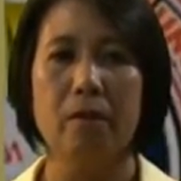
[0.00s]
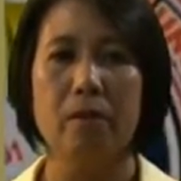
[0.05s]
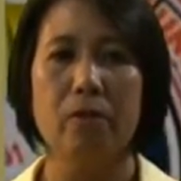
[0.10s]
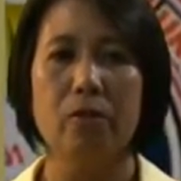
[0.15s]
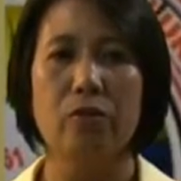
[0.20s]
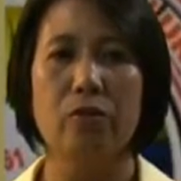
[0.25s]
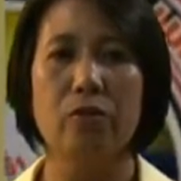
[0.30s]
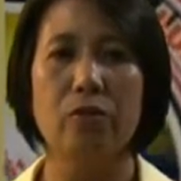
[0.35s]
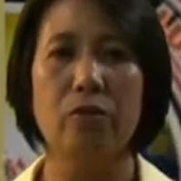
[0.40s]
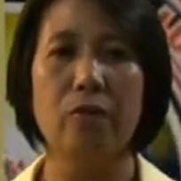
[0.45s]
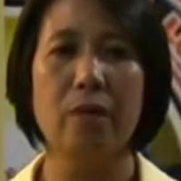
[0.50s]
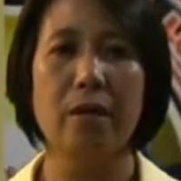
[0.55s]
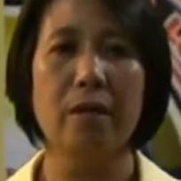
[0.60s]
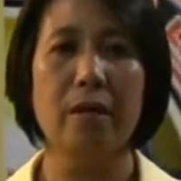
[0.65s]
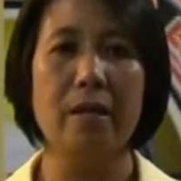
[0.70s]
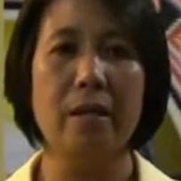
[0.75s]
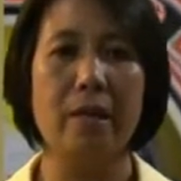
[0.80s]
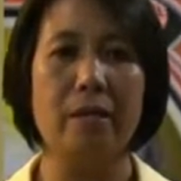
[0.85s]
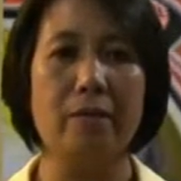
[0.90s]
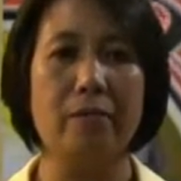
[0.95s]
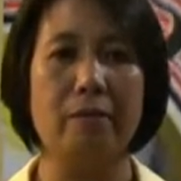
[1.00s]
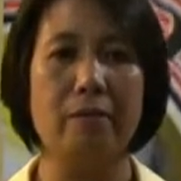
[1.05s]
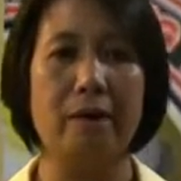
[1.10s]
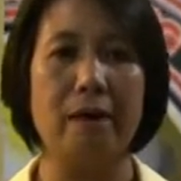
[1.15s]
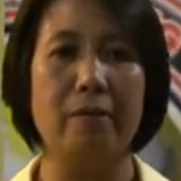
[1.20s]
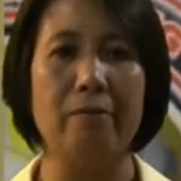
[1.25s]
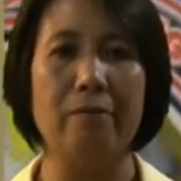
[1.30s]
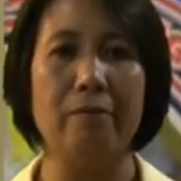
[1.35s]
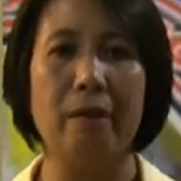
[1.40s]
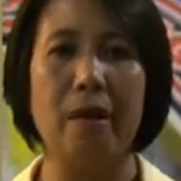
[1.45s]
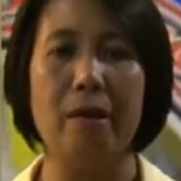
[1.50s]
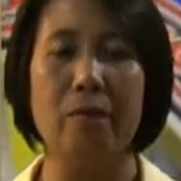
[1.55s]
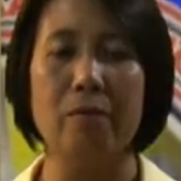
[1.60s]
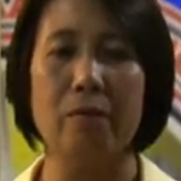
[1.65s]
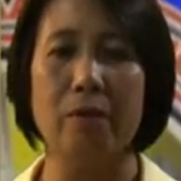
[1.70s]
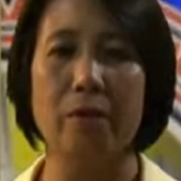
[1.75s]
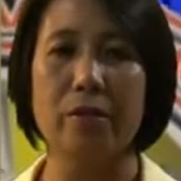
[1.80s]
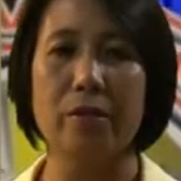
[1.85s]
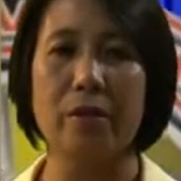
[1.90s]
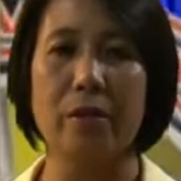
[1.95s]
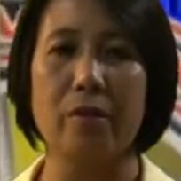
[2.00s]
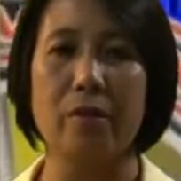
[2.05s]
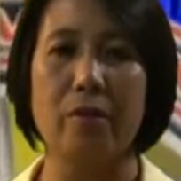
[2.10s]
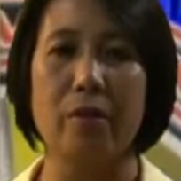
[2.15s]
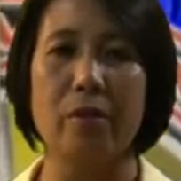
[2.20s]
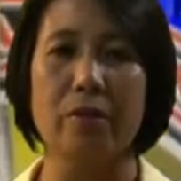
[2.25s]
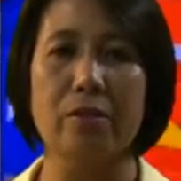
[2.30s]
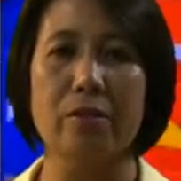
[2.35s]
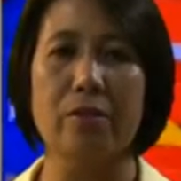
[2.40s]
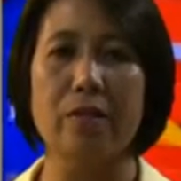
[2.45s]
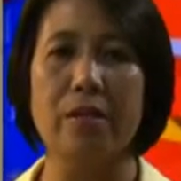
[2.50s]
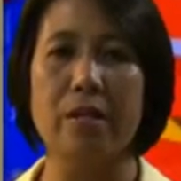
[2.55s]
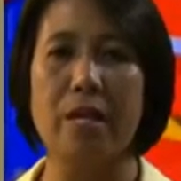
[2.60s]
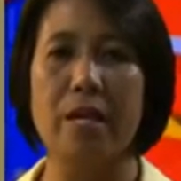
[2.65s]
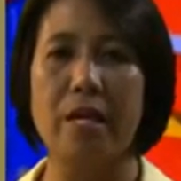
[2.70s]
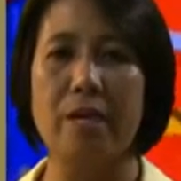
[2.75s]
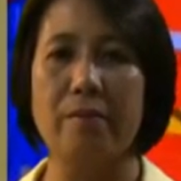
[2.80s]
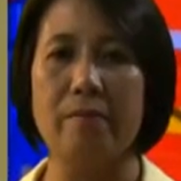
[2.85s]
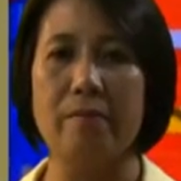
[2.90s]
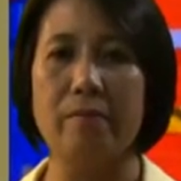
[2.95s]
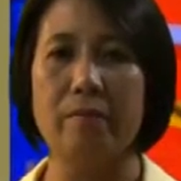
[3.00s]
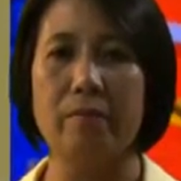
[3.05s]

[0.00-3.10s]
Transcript: Juan has 5 flowers across her name.